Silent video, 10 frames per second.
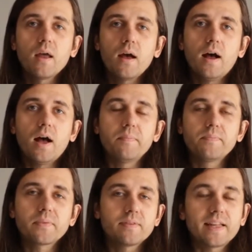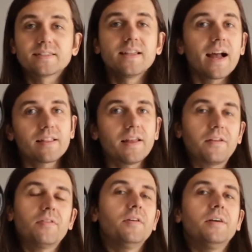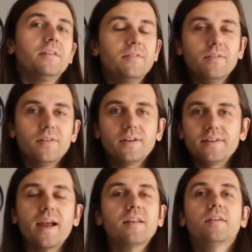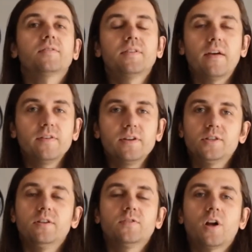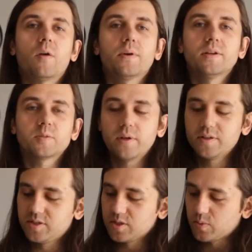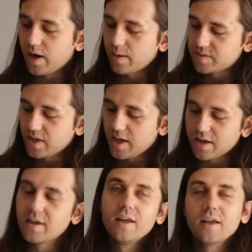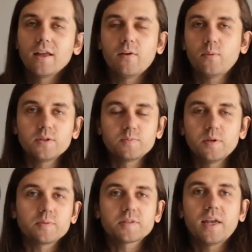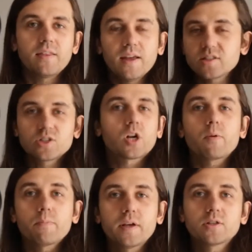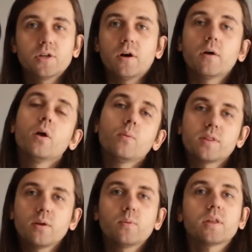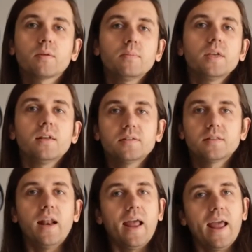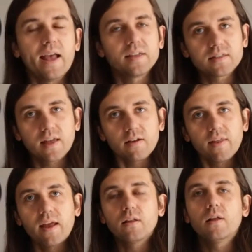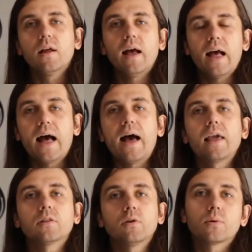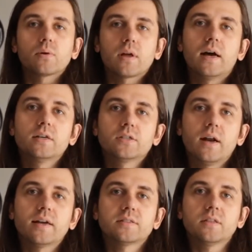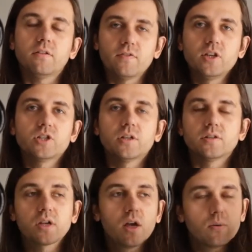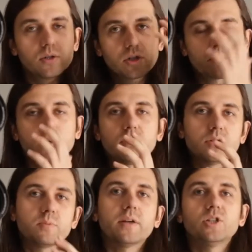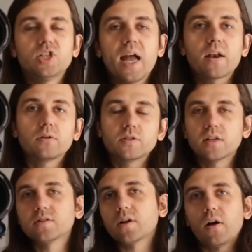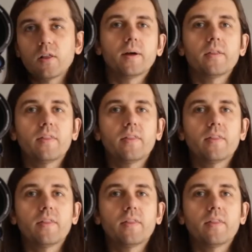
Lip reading: That's not like the technical definition of sharpness, but it's just what I'm saying. When people say that's a sharp picture, what they really mean is that it has a lot of that high local contrast in the features, which are produced by shadows, and it's all about the